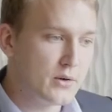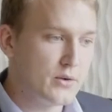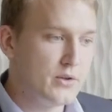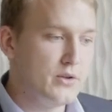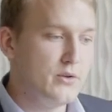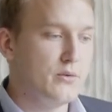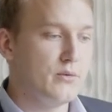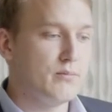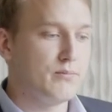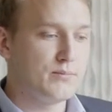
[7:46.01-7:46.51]

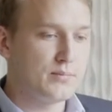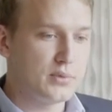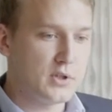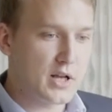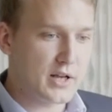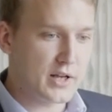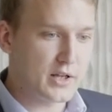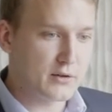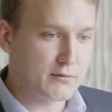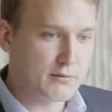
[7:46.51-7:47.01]
You
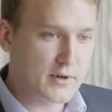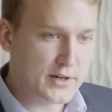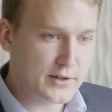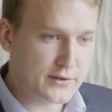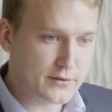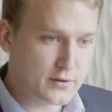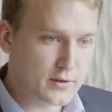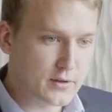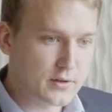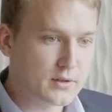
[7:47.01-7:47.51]
plug in a
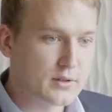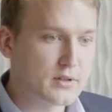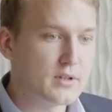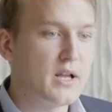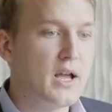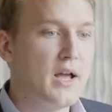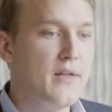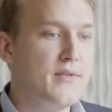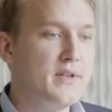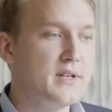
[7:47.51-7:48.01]
renderer,
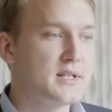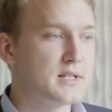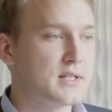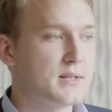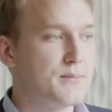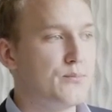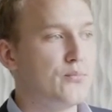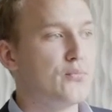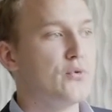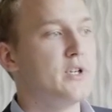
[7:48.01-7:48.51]
and this
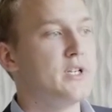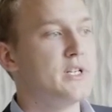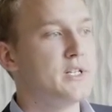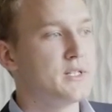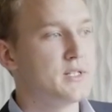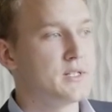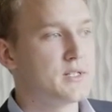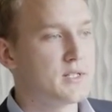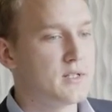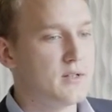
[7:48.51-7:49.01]

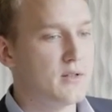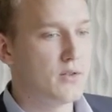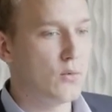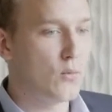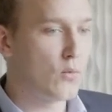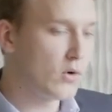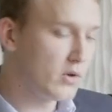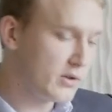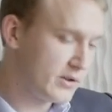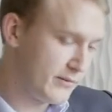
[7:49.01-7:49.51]
brings the
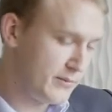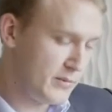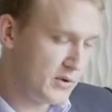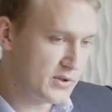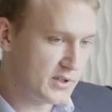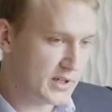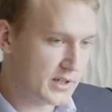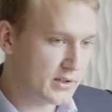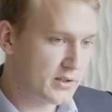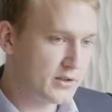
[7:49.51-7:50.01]
world of
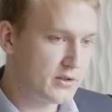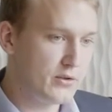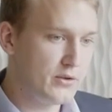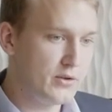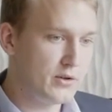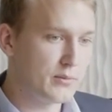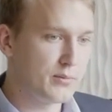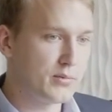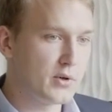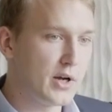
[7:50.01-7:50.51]
music to
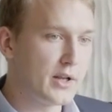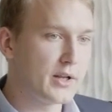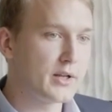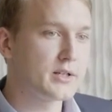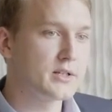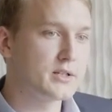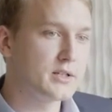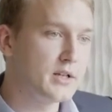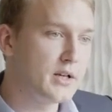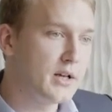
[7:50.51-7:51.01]
your
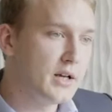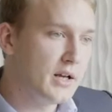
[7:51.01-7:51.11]
product.